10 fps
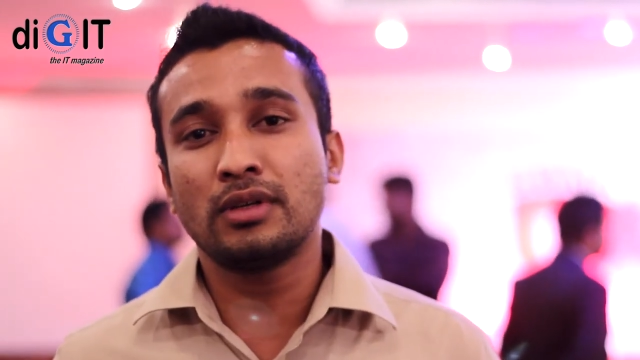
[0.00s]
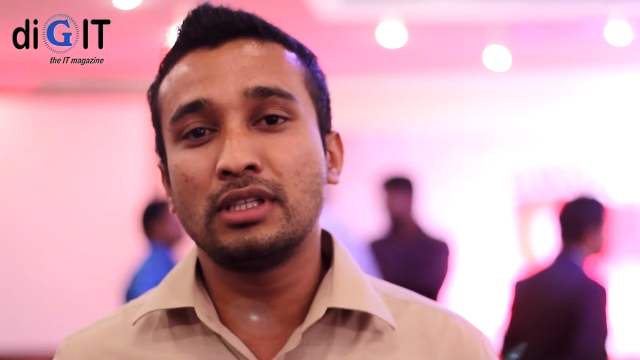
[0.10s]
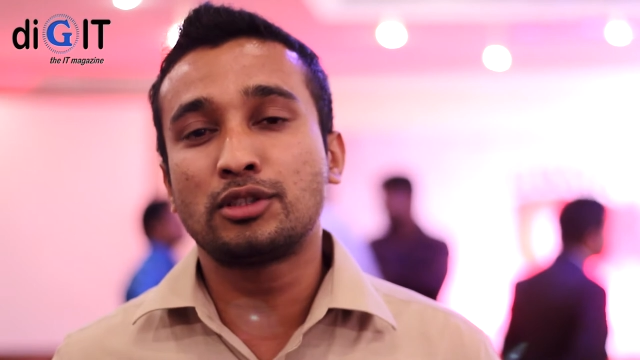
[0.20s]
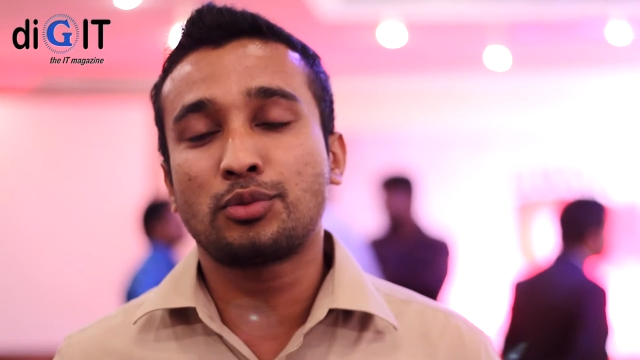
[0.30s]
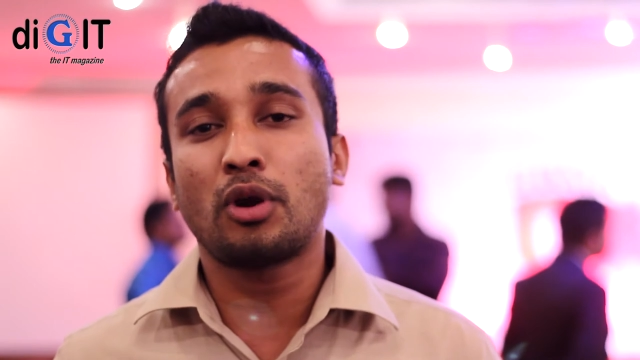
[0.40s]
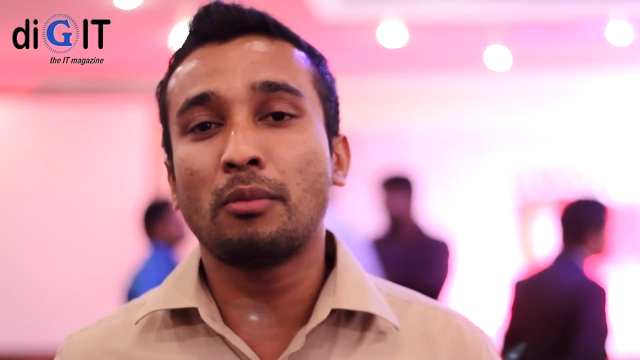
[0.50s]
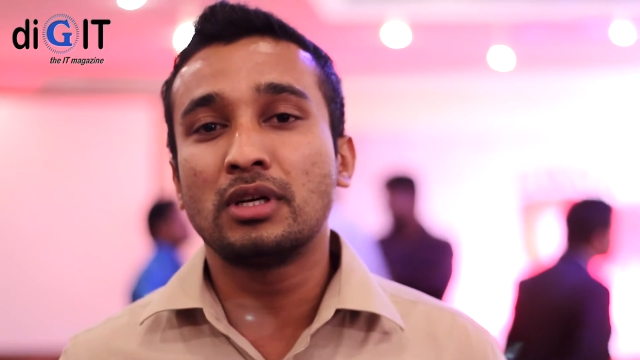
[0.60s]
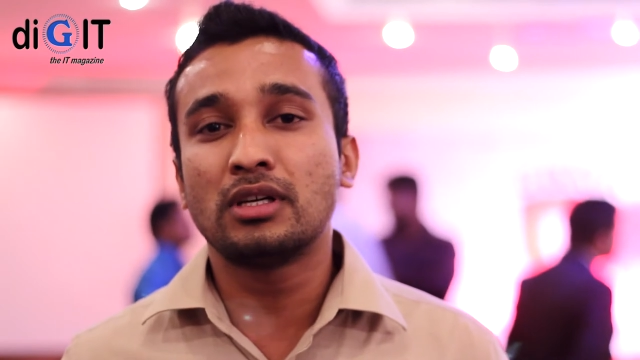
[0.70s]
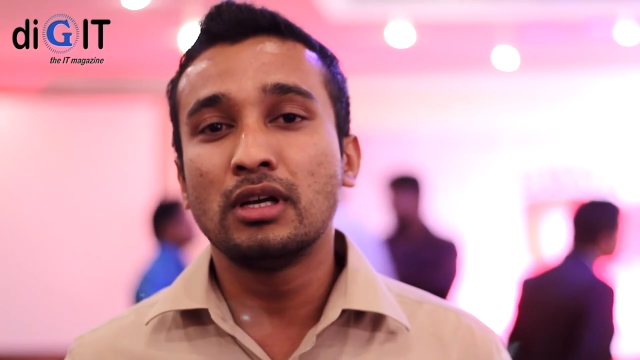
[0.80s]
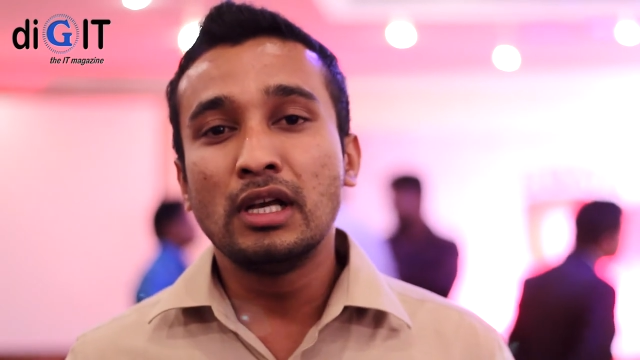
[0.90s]
it's from
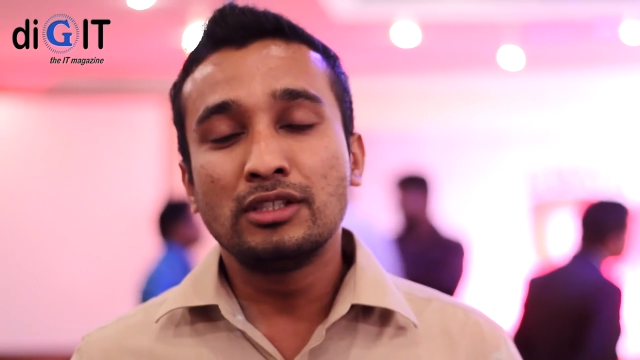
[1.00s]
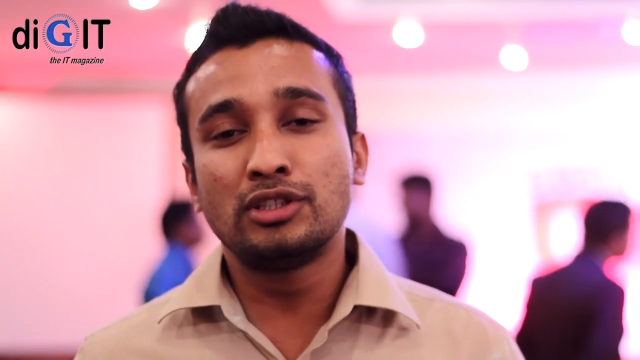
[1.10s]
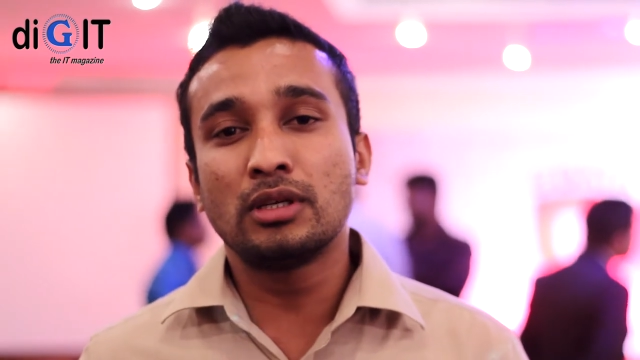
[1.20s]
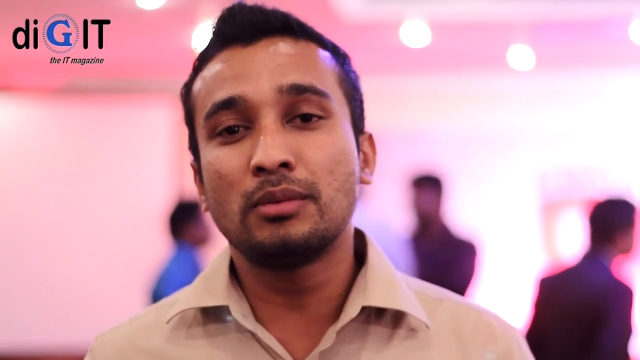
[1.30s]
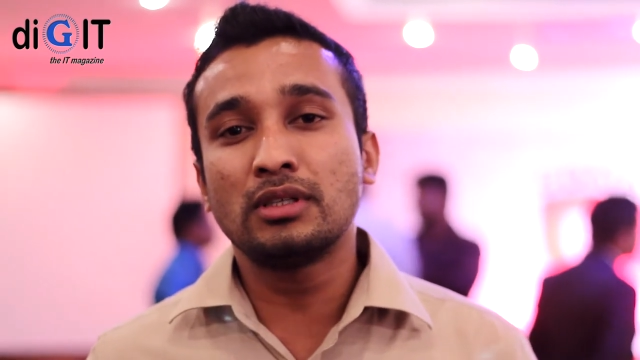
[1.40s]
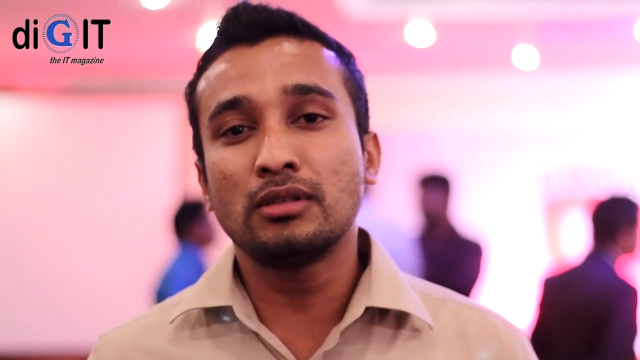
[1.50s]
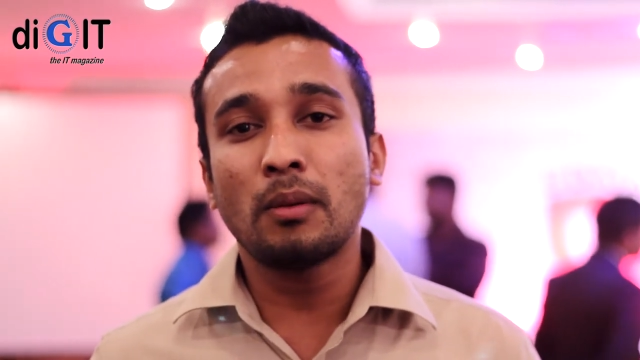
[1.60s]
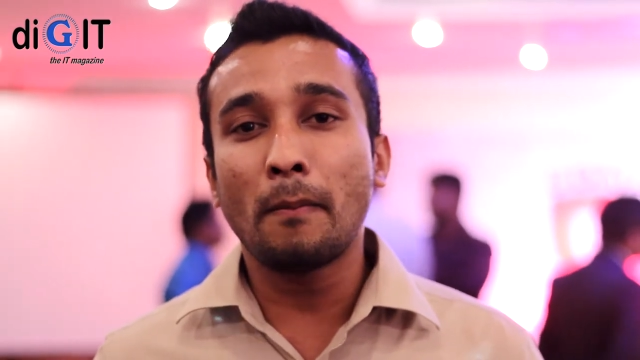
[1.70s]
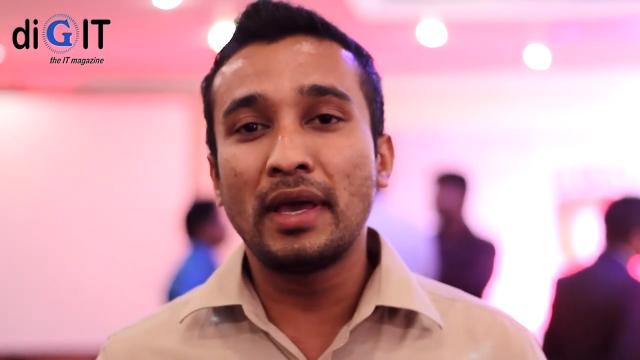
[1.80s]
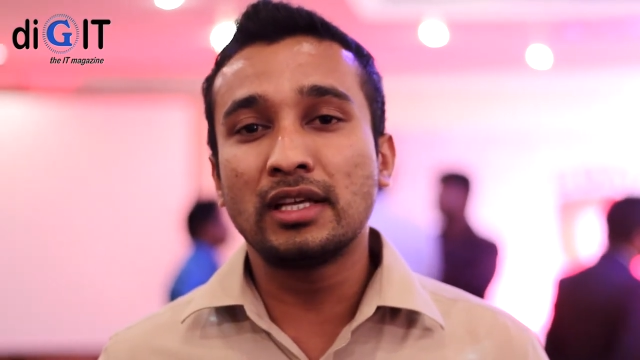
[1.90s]
a
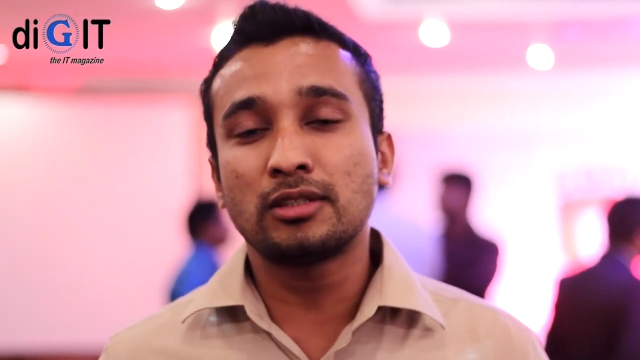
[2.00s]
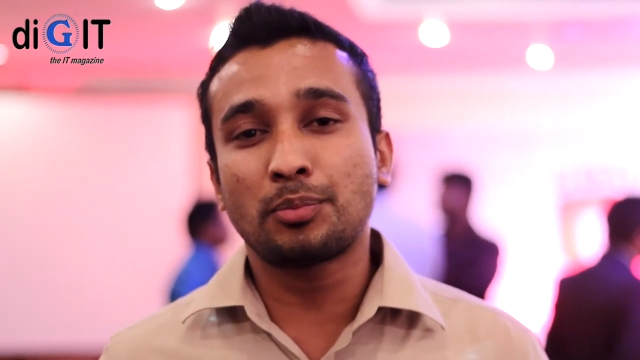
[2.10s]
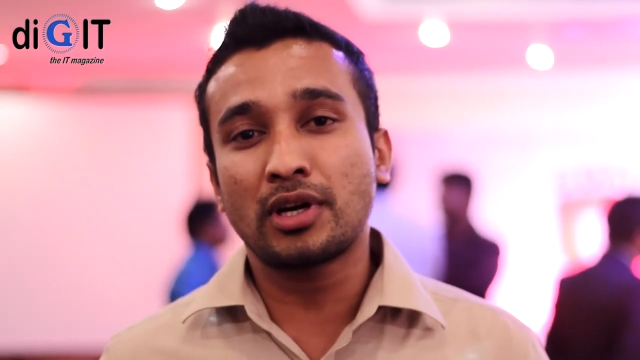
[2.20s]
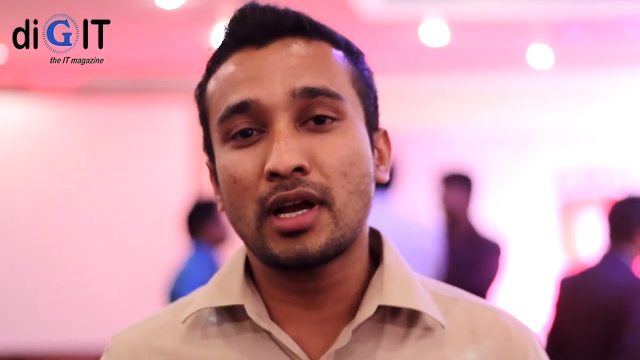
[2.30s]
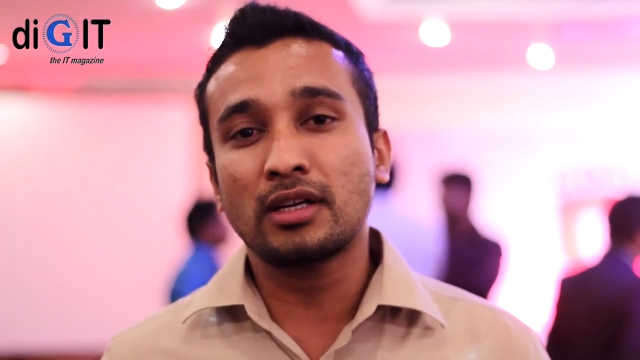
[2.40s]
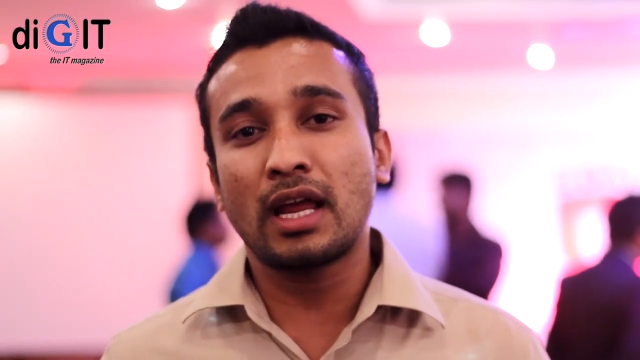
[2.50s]
German-based product